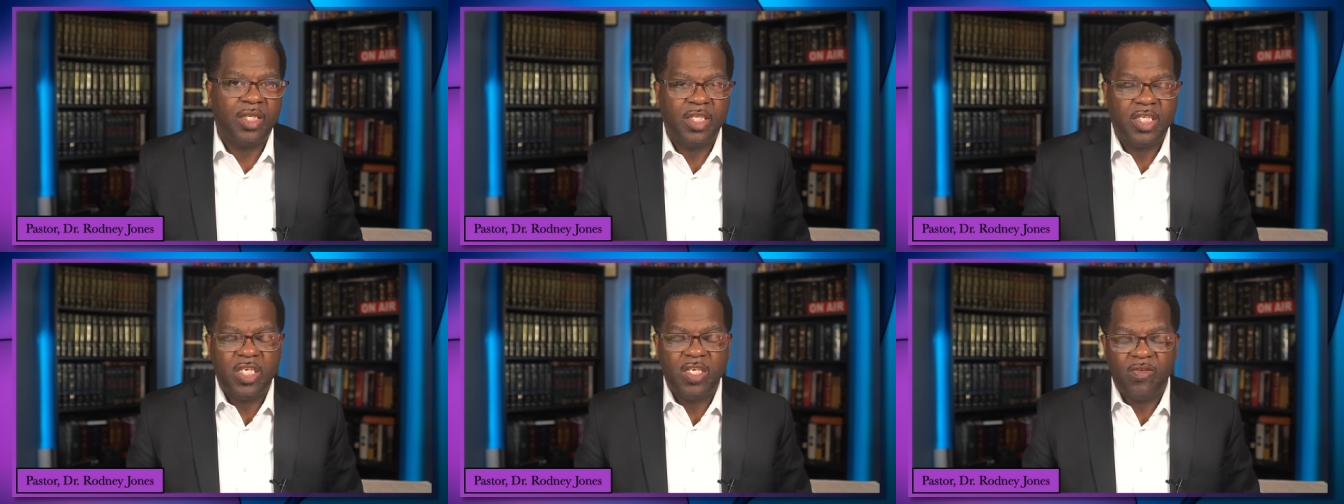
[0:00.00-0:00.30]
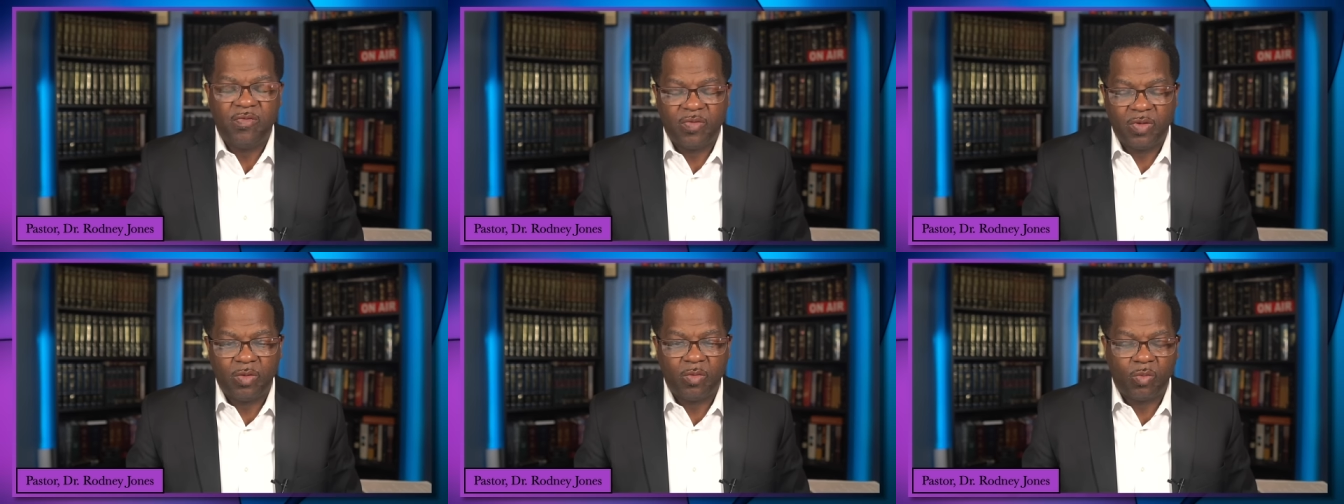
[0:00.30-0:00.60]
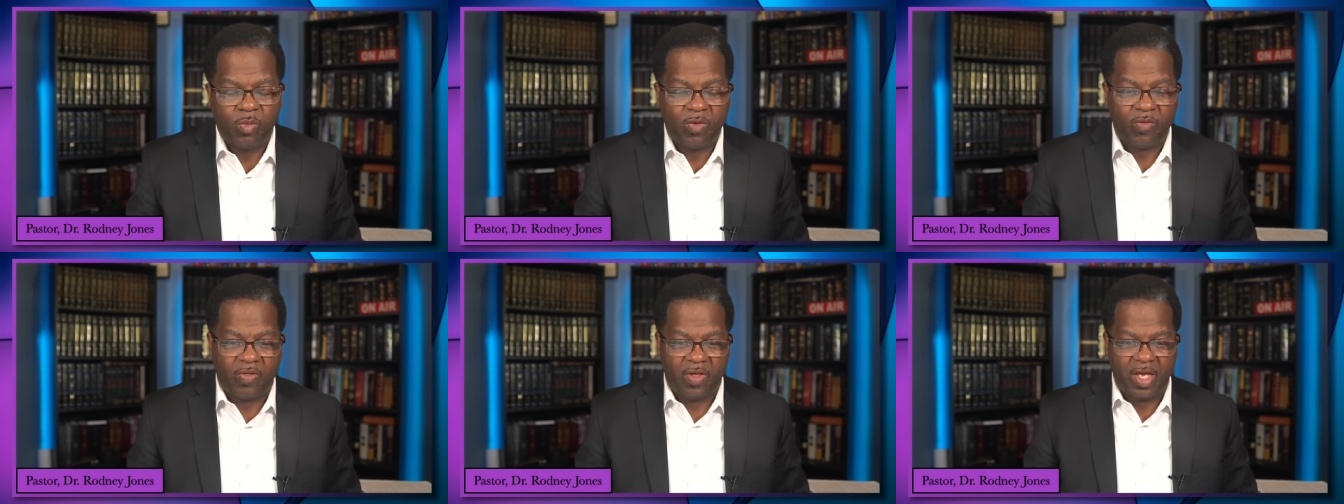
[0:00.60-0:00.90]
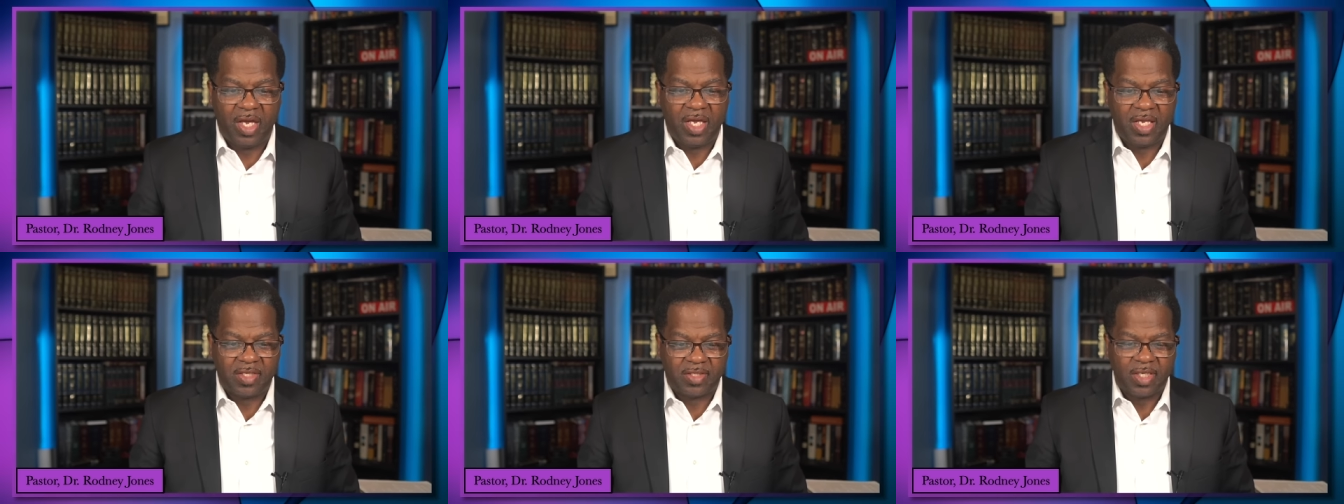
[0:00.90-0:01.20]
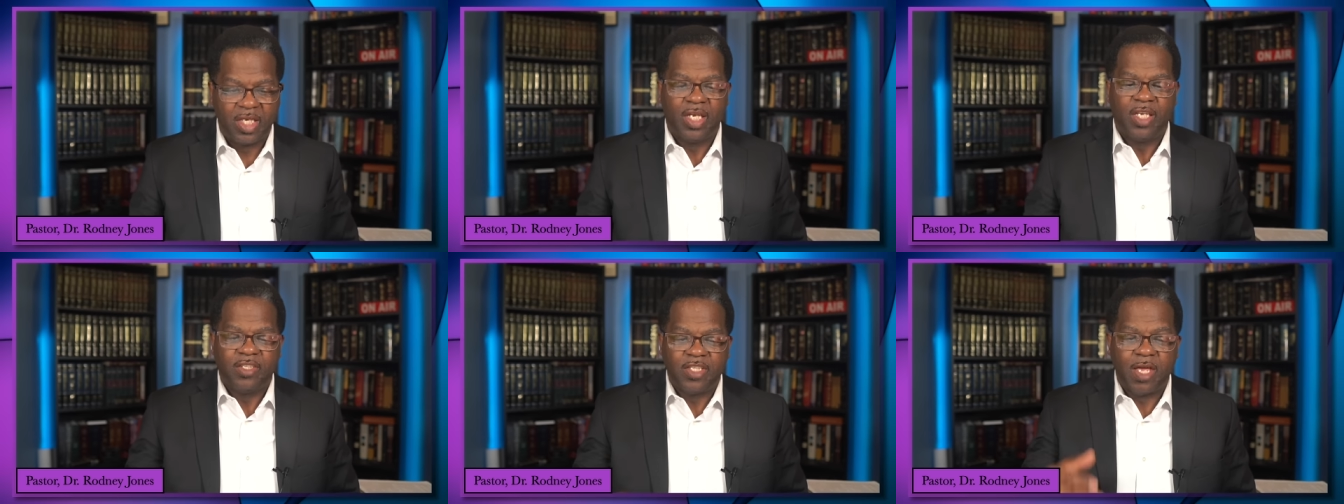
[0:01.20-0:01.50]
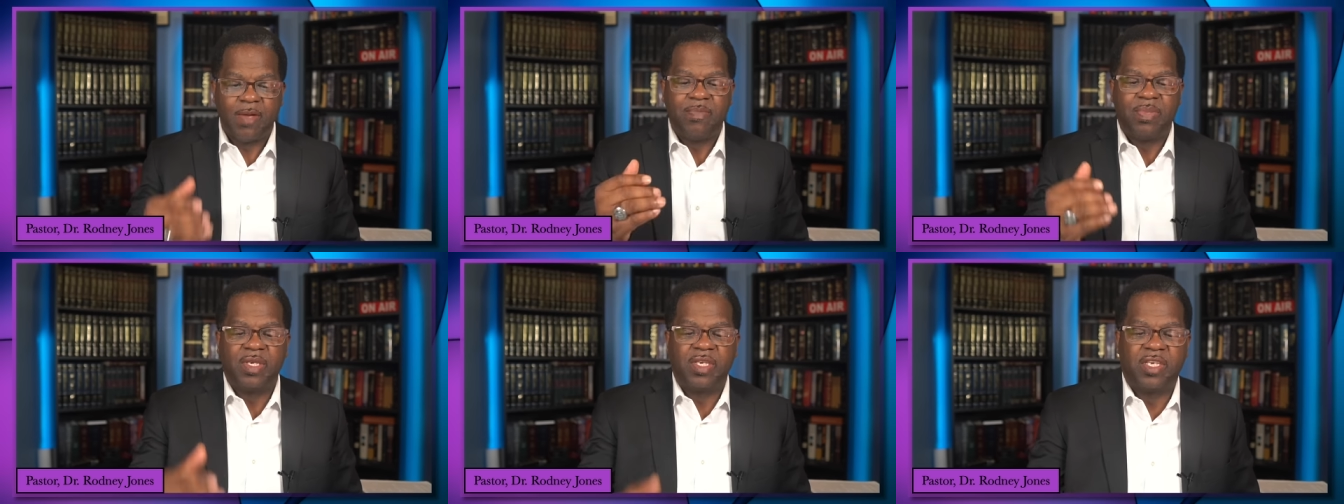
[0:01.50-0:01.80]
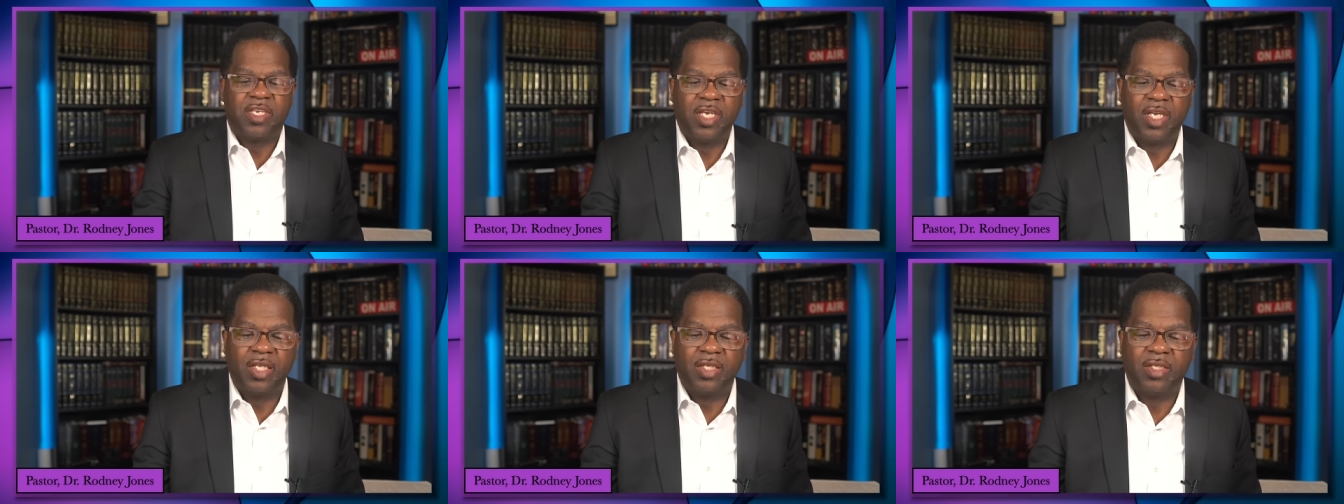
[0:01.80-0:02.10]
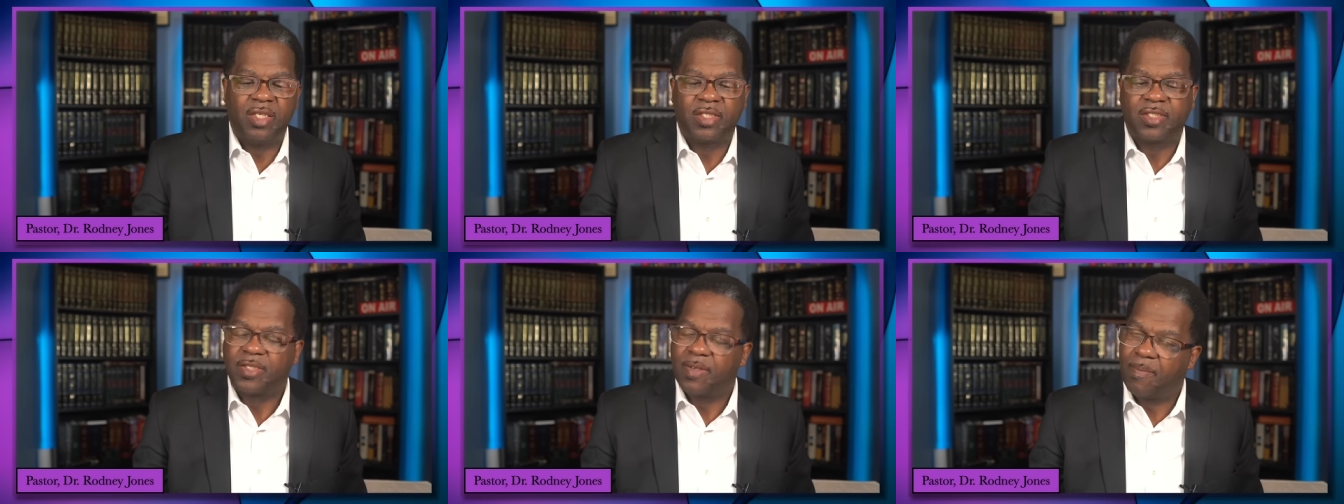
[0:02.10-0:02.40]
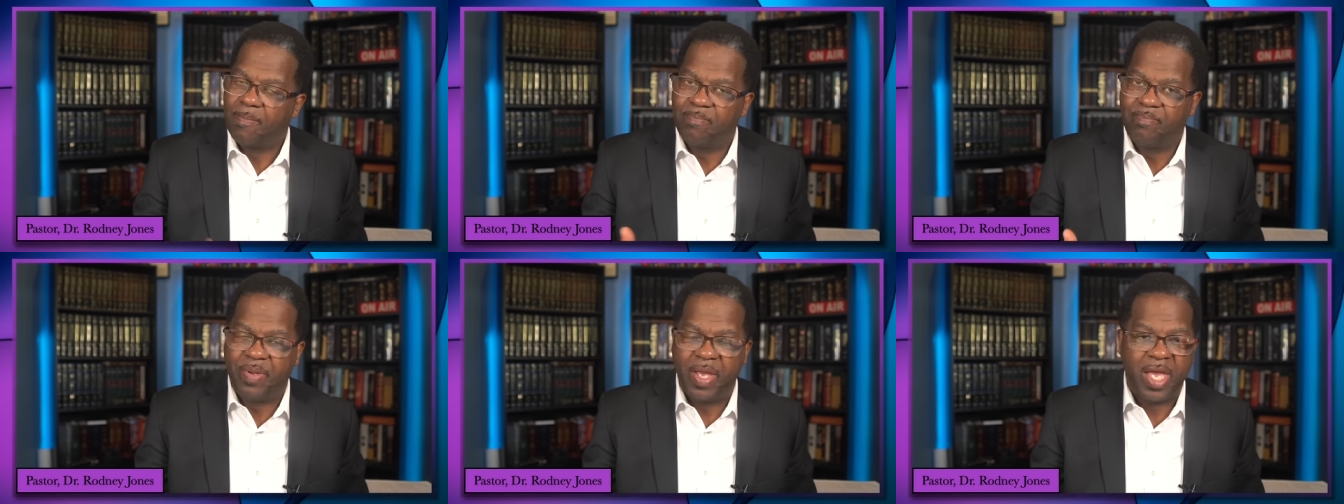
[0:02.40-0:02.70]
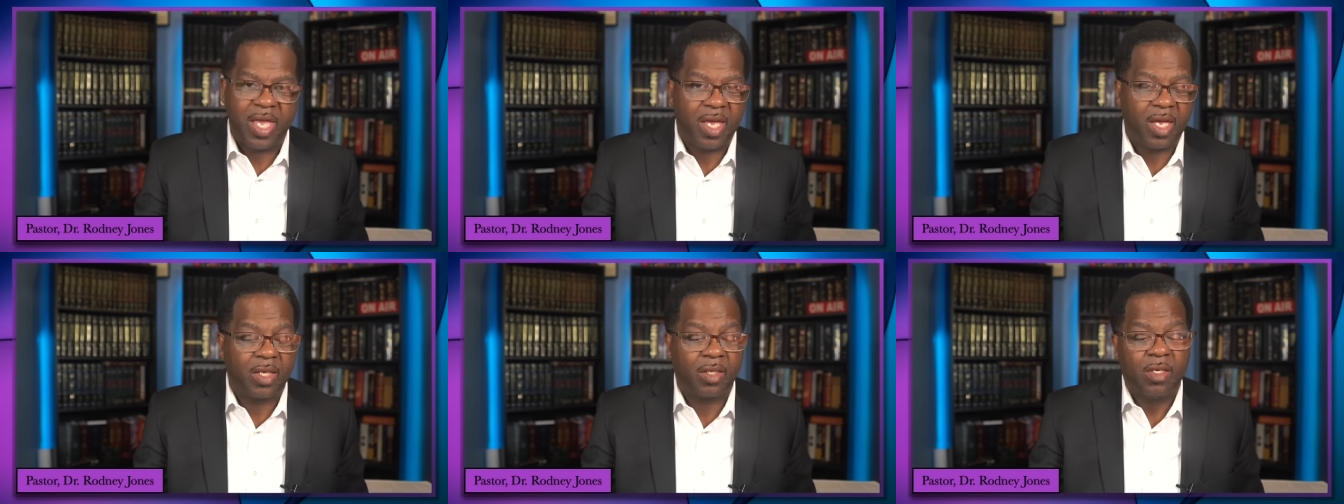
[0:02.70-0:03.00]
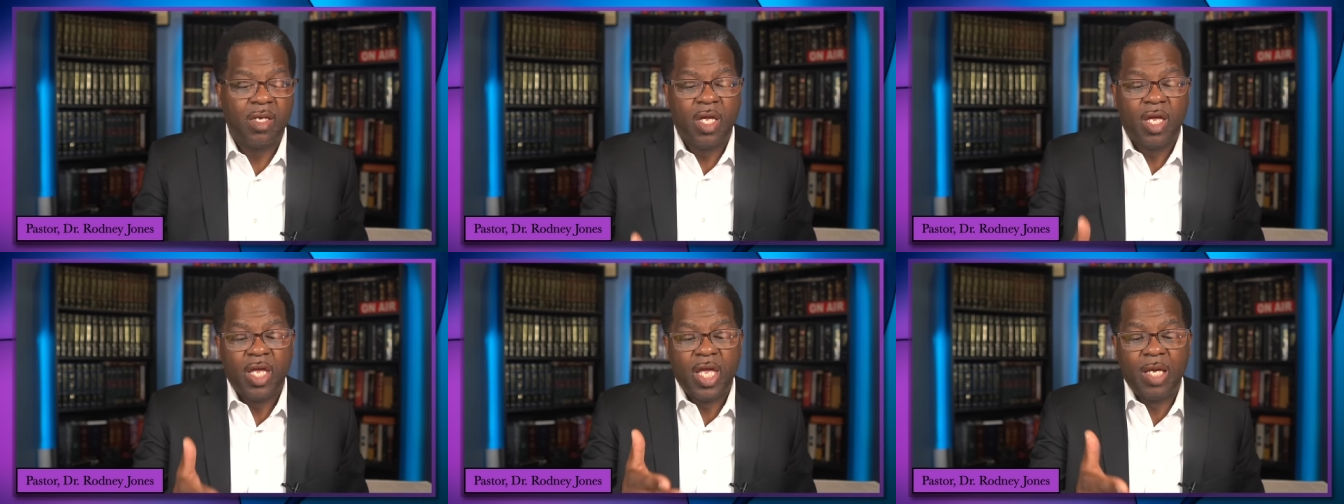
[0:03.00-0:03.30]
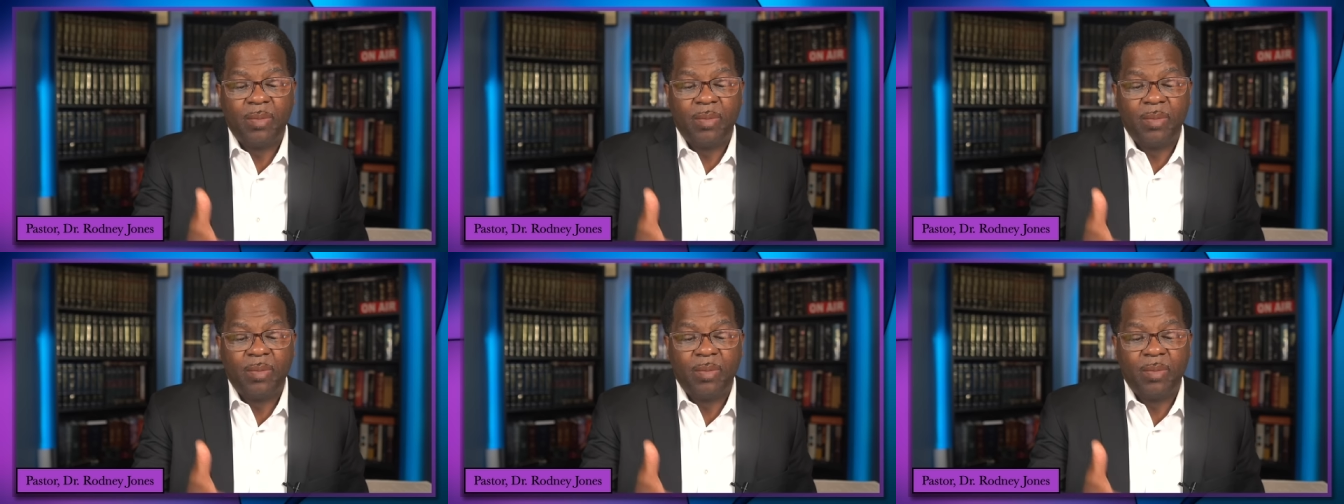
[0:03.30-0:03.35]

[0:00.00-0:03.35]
and even with haste. They begin to beg.